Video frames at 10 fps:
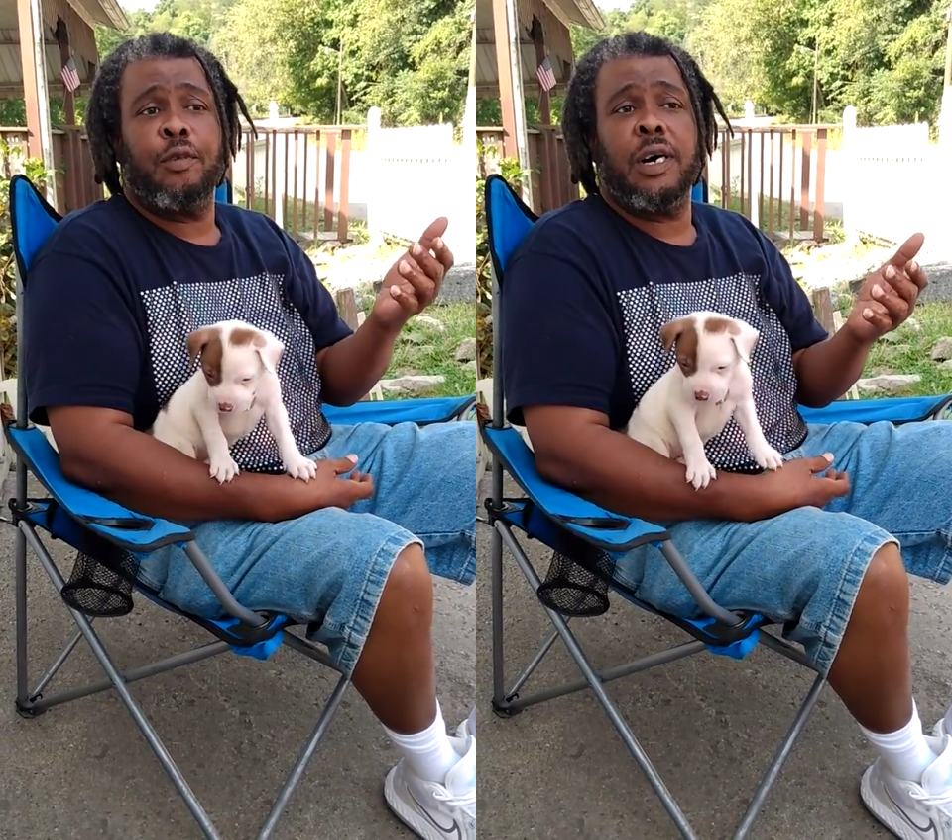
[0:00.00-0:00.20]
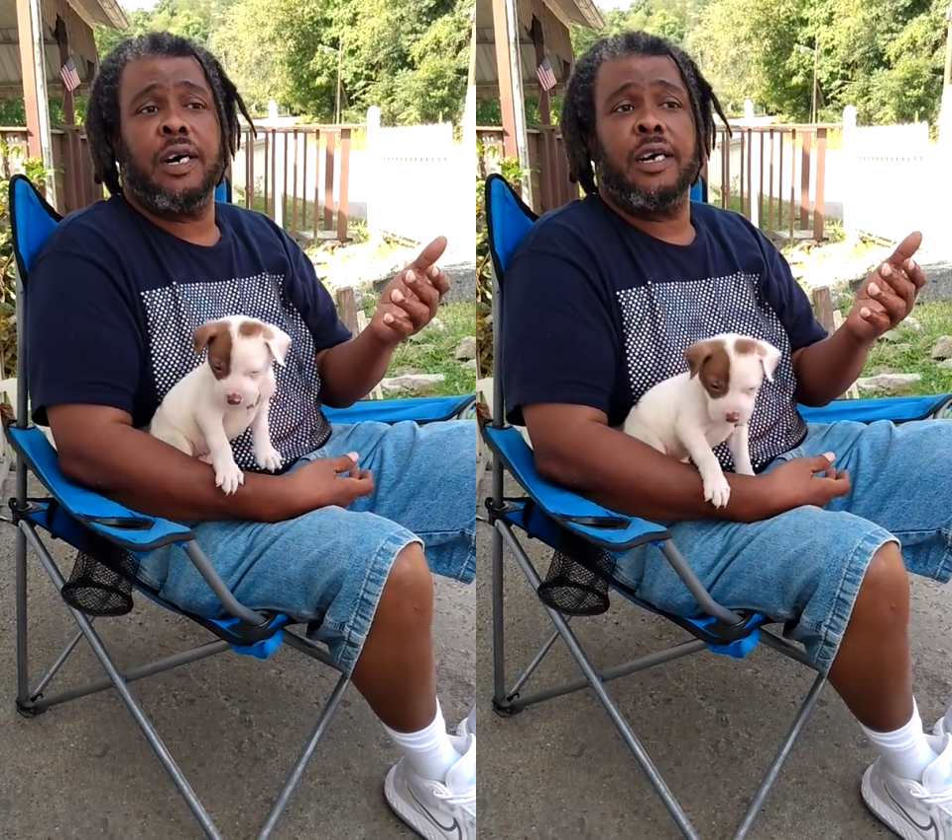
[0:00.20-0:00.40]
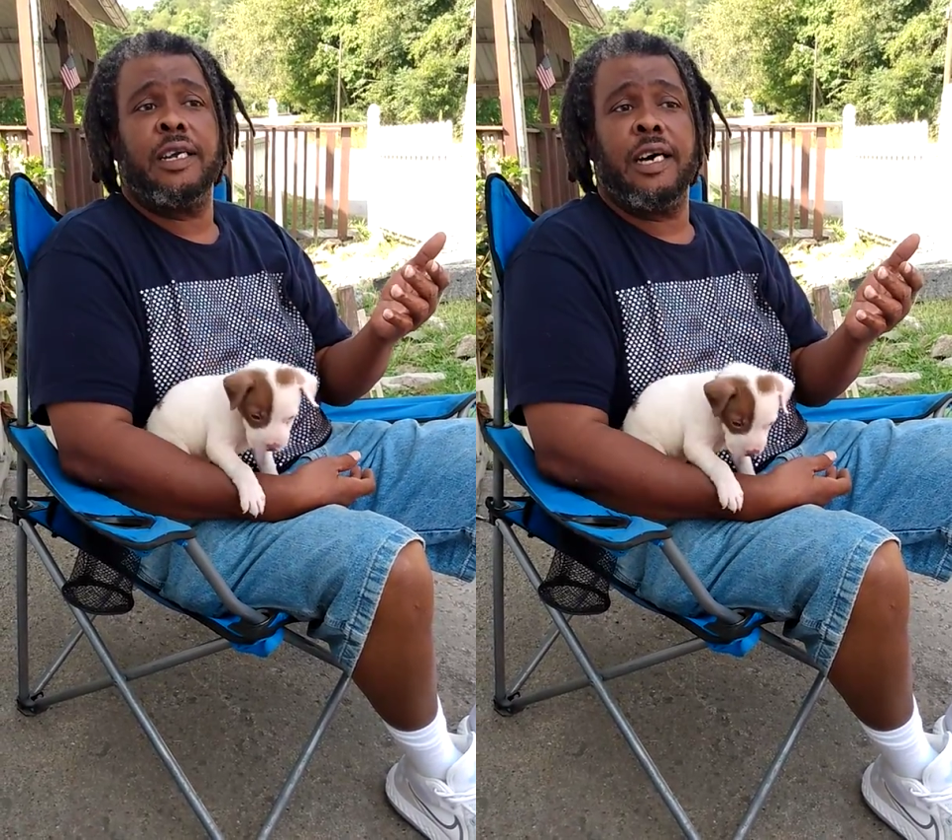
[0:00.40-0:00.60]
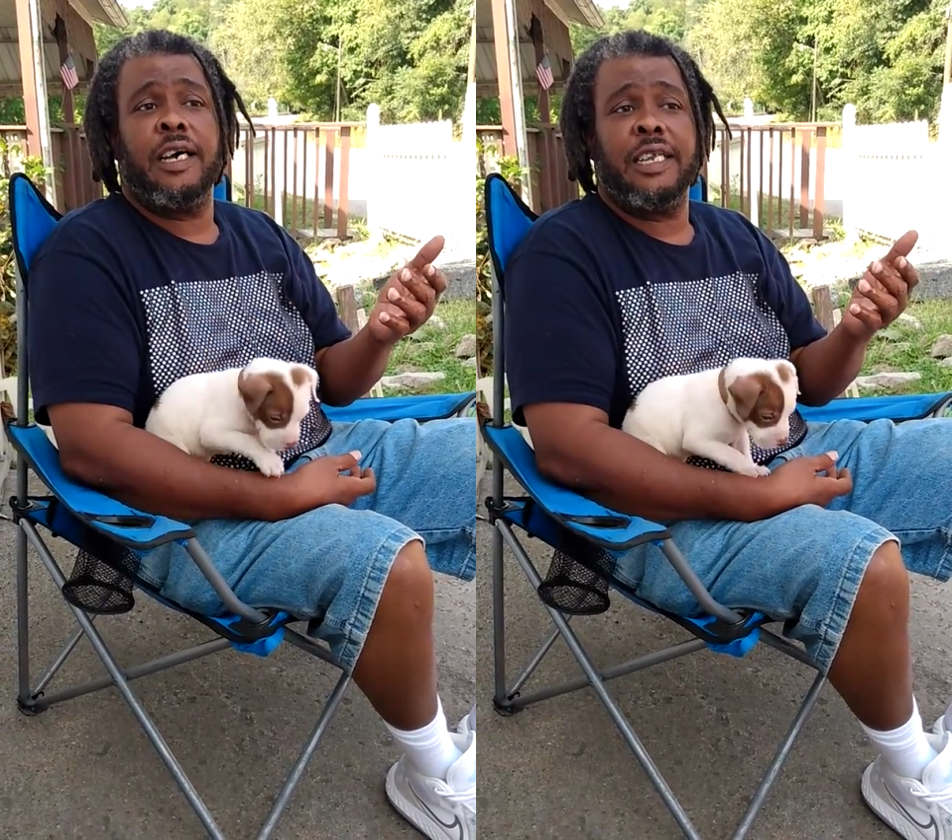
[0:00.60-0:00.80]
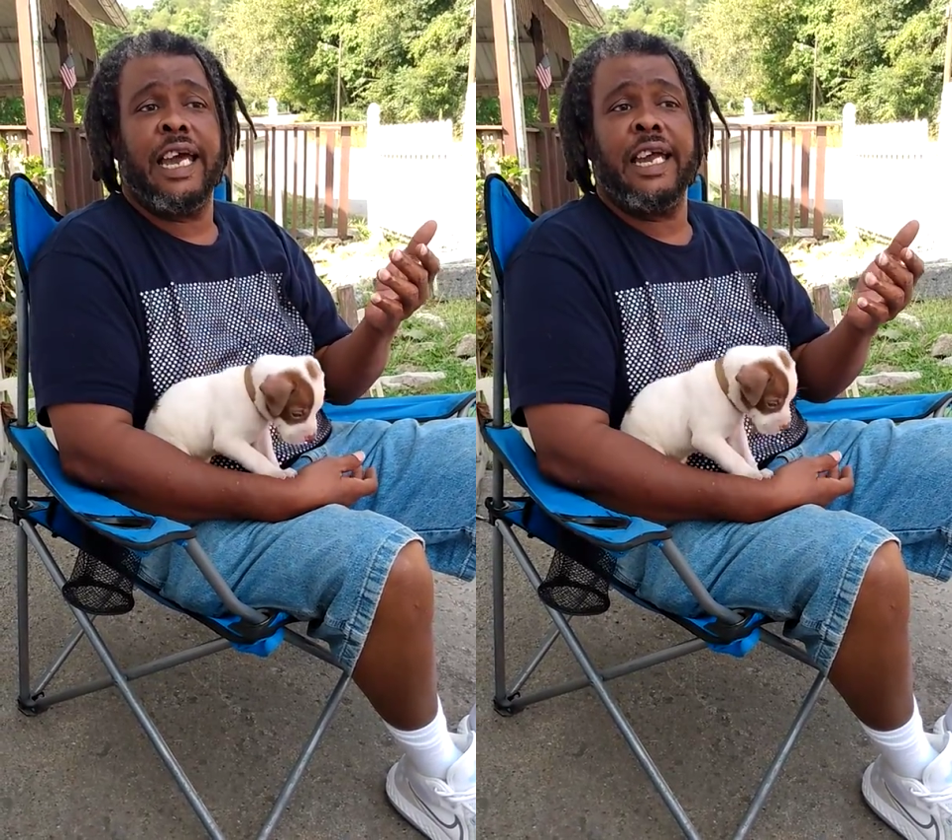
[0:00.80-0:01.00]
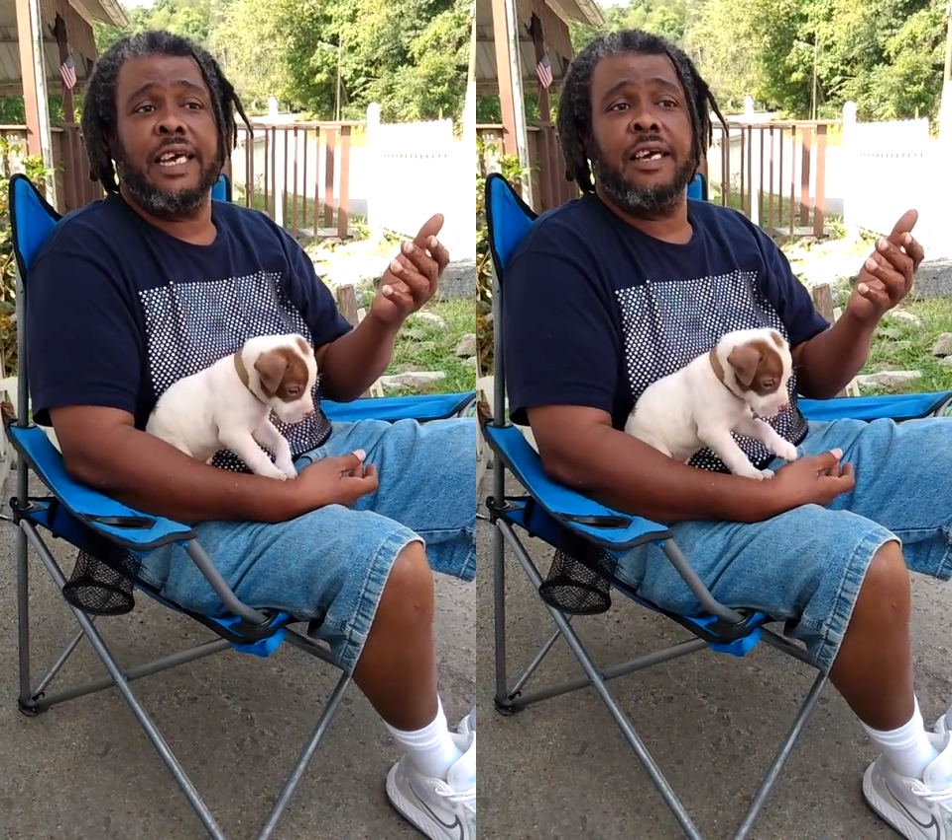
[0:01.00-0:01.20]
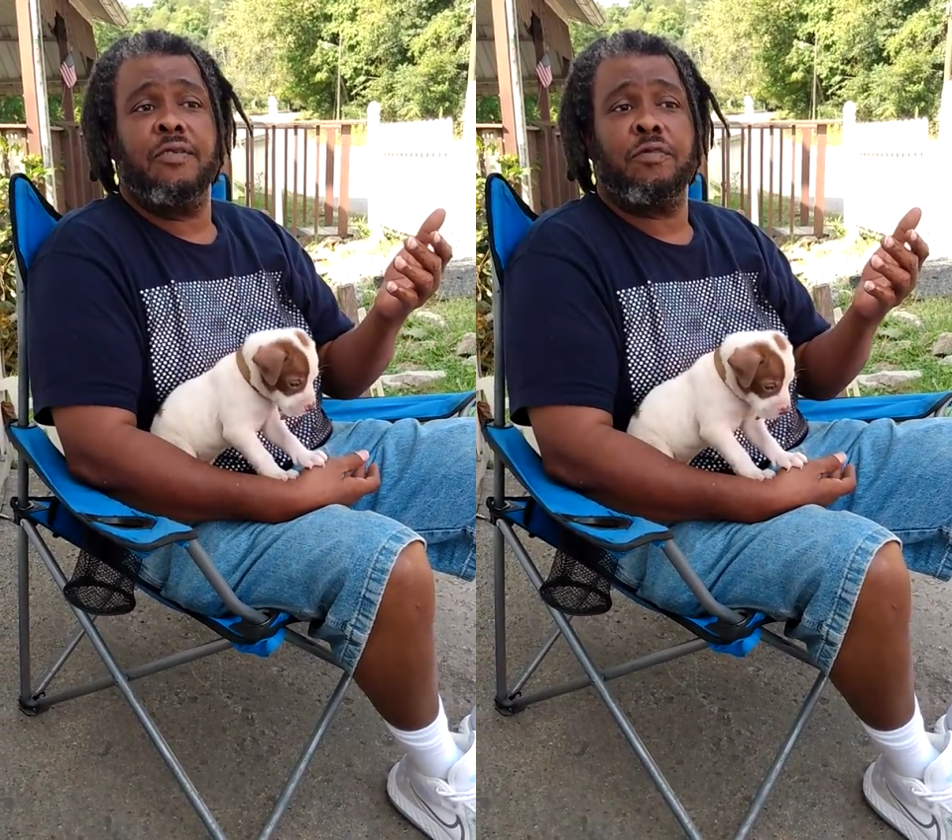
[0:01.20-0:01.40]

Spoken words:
a lady